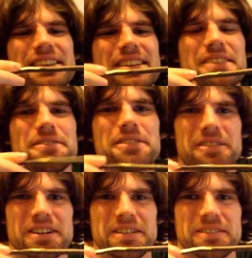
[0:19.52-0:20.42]

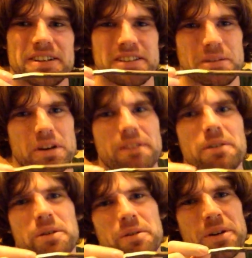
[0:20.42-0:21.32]
liliflora, which is the one
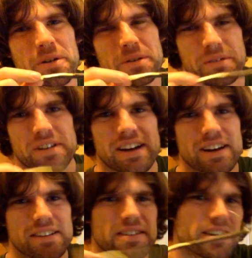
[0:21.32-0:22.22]
everyone grows, which
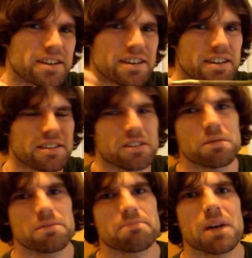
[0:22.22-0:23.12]
has sort
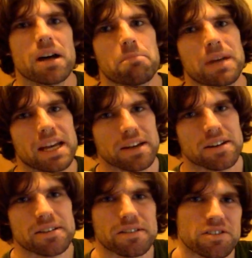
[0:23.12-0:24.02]
of
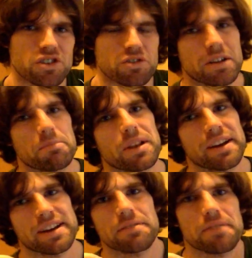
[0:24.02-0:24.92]
pink
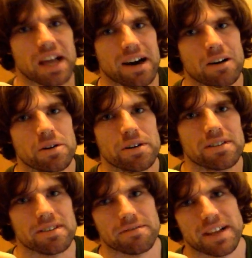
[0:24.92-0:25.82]
tulip-like
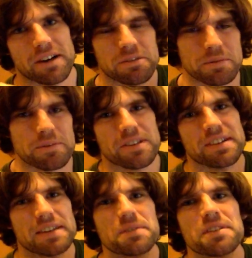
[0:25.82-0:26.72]
flowers. It flowers before the
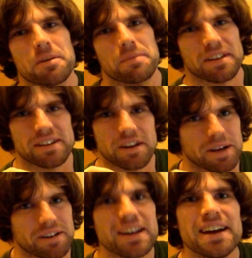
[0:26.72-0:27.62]
leaves come
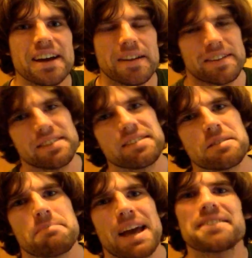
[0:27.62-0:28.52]
out. This is the
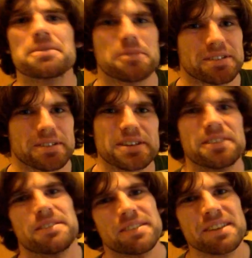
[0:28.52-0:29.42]
best one to
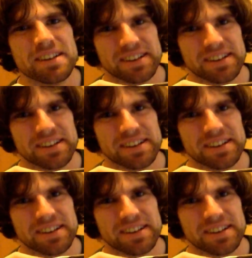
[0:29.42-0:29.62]
use.